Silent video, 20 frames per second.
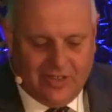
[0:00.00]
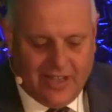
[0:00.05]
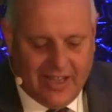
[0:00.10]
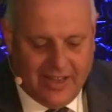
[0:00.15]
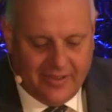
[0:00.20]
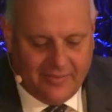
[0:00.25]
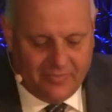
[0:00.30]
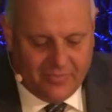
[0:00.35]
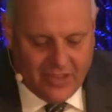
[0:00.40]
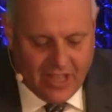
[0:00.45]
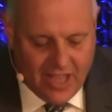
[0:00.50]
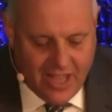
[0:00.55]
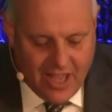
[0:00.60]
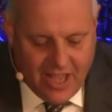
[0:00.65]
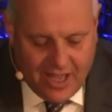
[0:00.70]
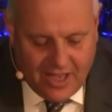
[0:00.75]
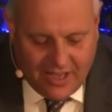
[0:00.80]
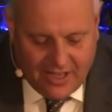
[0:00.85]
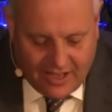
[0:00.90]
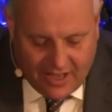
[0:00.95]
Okay.
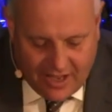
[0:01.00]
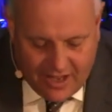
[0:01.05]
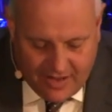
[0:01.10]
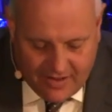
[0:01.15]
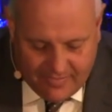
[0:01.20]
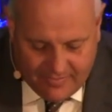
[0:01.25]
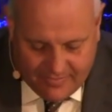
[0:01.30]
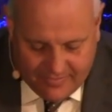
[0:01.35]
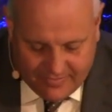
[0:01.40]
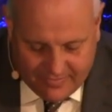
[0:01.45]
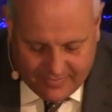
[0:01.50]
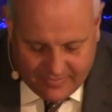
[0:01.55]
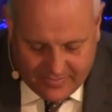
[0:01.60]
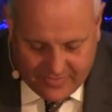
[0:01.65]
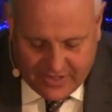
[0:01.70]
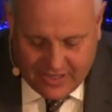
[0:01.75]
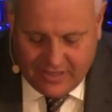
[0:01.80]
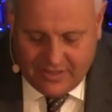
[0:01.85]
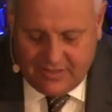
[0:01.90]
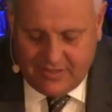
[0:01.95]
Um,
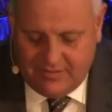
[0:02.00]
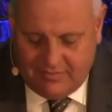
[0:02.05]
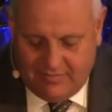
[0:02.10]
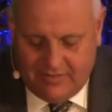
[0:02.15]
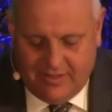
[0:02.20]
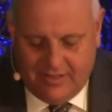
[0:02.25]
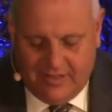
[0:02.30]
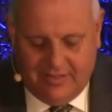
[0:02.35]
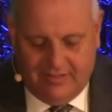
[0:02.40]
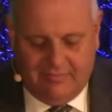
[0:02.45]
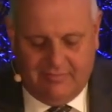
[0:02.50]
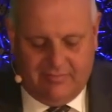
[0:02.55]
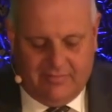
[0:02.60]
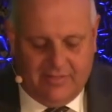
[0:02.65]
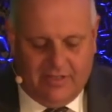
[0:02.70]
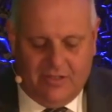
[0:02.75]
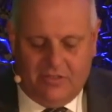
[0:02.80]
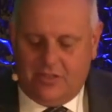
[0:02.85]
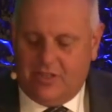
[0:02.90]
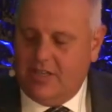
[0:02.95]
so you,
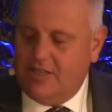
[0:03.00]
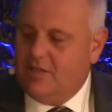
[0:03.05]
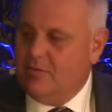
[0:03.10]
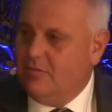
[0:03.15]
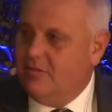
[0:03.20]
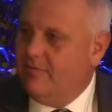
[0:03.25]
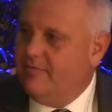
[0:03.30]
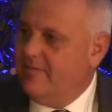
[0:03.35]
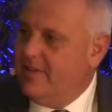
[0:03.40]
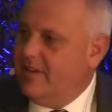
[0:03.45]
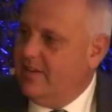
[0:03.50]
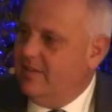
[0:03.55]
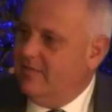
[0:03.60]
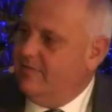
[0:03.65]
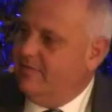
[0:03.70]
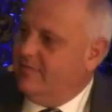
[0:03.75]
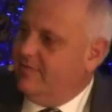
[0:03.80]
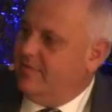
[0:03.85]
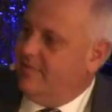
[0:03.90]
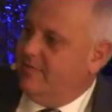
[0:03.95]
you, said you were a fan of
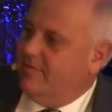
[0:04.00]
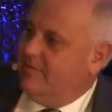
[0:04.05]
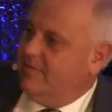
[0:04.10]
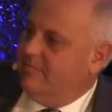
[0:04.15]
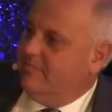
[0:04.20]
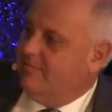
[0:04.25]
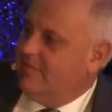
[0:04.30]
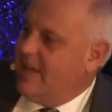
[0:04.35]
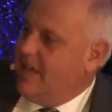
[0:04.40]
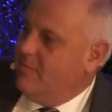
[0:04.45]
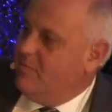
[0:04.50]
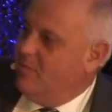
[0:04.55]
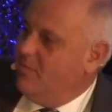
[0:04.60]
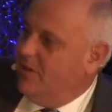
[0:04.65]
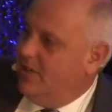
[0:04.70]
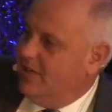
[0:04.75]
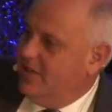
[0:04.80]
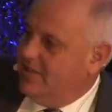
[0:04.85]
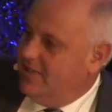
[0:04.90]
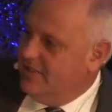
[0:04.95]

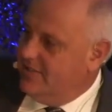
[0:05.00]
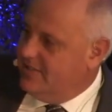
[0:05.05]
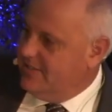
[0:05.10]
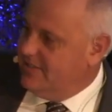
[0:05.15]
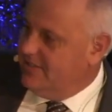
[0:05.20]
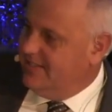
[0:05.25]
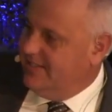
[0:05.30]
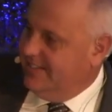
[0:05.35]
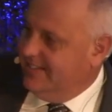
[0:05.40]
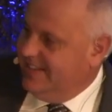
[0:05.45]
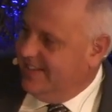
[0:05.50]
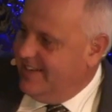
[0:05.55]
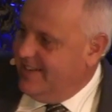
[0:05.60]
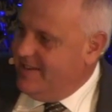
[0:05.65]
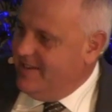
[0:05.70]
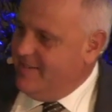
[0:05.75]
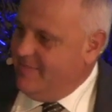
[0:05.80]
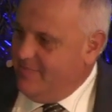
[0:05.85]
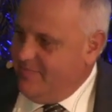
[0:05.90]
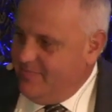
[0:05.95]
capabilities.
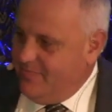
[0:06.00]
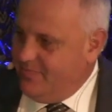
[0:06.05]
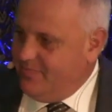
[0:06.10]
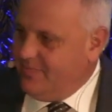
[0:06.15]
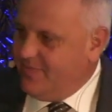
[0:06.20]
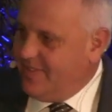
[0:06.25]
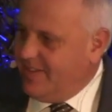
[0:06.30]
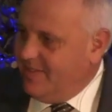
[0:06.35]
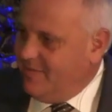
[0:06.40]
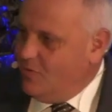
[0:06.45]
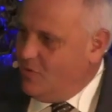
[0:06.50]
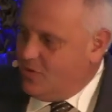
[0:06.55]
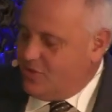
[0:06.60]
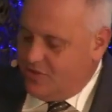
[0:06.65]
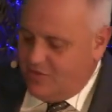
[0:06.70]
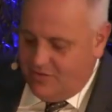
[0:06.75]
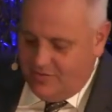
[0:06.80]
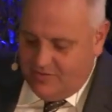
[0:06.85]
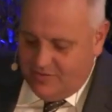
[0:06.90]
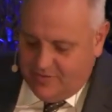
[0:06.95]
Um,
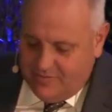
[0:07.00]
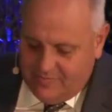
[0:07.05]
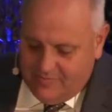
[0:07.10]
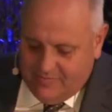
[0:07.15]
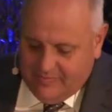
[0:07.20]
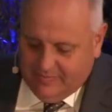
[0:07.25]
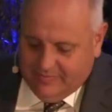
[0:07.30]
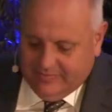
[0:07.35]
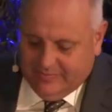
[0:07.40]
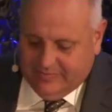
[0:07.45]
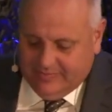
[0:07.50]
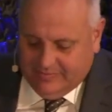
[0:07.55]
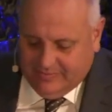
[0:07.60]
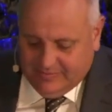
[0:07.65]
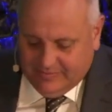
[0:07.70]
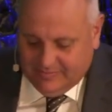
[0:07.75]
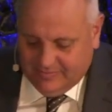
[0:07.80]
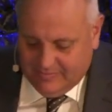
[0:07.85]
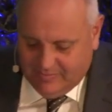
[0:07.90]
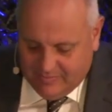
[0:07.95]
what's your
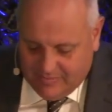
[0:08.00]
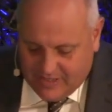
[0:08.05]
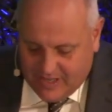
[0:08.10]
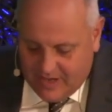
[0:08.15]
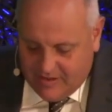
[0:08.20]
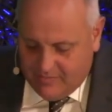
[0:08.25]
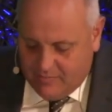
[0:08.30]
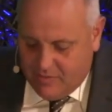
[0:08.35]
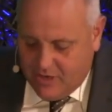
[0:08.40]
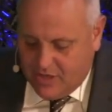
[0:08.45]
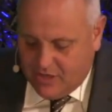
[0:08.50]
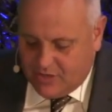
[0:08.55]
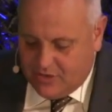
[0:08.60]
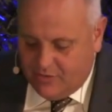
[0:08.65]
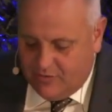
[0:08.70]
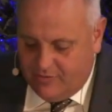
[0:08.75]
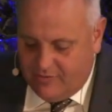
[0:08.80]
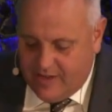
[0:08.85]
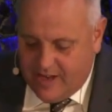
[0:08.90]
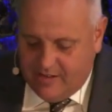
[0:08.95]
kind of
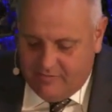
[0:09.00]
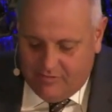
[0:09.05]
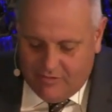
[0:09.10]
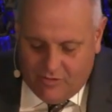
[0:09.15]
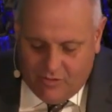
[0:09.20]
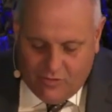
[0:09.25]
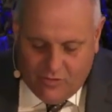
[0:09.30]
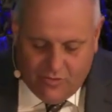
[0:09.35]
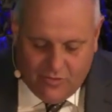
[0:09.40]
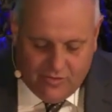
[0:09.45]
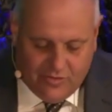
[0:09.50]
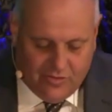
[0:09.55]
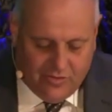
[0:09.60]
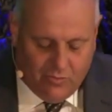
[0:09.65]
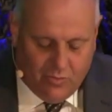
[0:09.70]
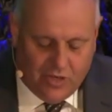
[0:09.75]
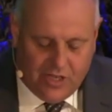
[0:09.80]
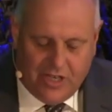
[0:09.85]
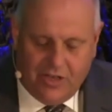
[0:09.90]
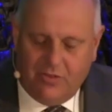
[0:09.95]
personal favourite, or
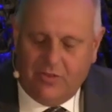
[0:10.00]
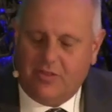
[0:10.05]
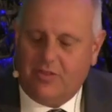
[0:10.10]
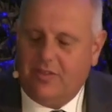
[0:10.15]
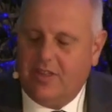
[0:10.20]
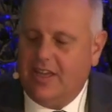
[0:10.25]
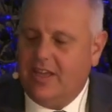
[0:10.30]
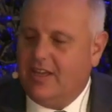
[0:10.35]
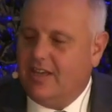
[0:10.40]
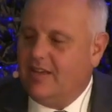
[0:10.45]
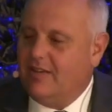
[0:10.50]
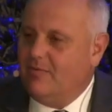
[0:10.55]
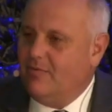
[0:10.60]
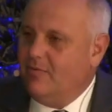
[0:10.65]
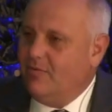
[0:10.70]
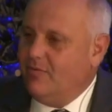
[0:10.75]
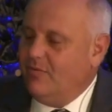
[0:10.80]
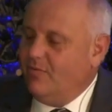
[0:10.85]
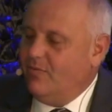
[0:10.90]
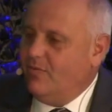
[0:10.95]
what do you think
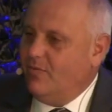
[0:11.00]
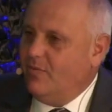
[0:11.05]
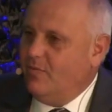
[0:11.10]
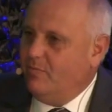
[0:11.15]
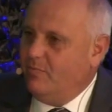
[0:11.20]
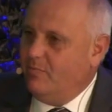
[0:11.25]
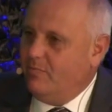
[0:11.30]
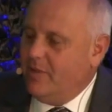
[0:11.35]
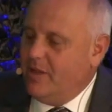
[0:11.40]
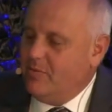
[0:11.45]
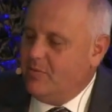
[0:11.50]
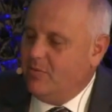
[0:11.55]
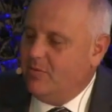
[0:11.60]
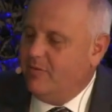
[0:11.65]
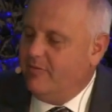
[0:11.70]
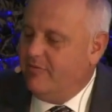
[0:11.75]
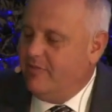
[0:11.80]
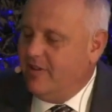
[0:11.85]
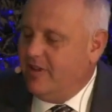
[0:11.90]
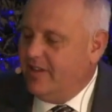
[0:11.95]
people
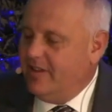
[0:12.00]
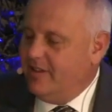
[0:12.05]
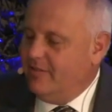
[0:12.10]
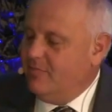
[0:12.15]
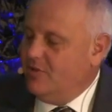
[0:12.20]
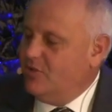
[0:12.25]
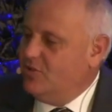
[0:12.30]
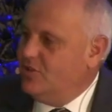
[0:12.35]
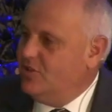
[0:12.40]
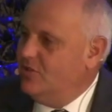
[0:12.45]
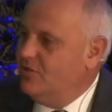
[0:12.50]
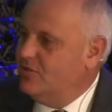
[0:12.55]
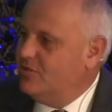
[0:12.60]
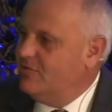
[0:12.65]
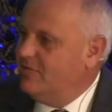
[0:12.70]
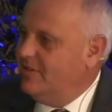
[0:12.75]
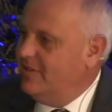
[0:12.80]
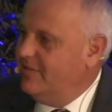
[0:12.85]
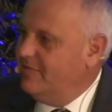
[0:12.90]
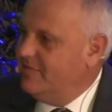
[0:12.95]
will find the most
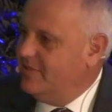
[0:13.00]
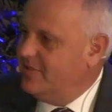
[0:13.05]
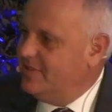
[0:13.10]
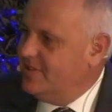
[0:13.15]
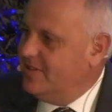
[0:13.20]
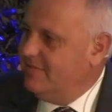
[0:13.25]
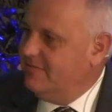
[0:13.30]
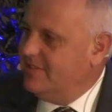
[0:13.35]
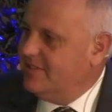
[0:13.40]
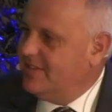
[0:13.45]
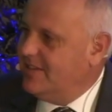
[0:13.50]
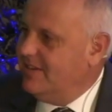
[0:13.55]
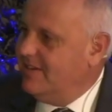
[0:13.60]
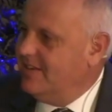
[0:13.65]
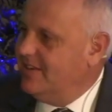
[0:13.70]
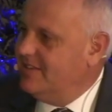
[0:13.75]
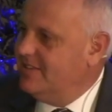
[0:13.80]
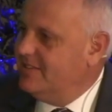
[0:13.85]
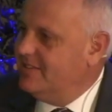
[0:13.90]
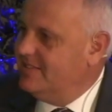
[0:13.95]
useful of the series
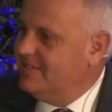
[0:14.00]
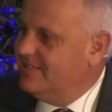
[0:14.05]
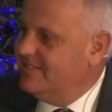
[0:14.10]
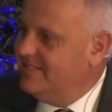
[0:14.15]
guides?